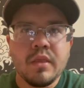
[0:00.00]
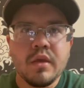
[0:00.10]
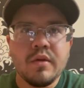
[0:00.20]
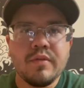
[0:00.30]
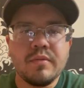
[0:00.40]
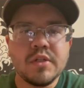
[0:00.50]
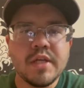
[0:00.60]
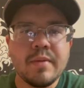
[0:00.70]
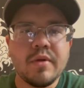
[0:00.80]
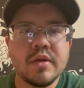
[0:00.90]
from the
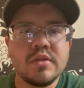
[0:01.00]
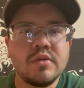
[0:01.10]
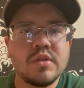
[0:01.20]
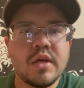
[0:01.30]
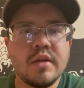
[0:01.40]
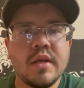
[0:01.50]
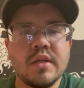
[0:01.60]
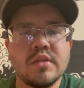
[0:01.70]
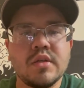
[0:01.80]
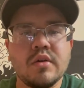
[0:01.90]
Shamrock Tucson,
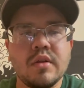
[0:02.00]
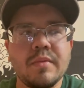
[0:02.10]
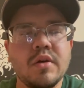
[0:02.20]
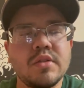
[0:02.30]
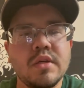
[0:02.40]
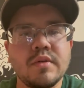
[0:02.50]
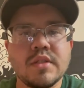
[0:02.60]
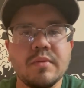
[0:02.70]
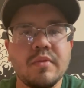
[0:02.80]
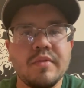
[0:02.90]
and so let me go see what's
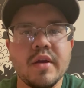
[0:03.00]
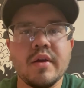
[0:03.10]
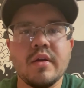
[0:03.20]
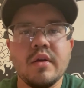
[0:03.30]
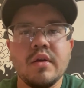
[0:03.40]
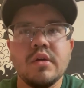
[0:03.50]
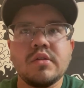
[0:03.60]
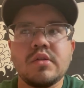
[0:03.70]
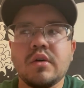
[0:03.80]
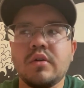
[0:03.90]
up over there.
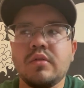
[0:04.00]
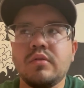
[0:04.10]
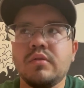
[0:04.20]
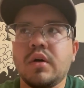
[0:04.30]
So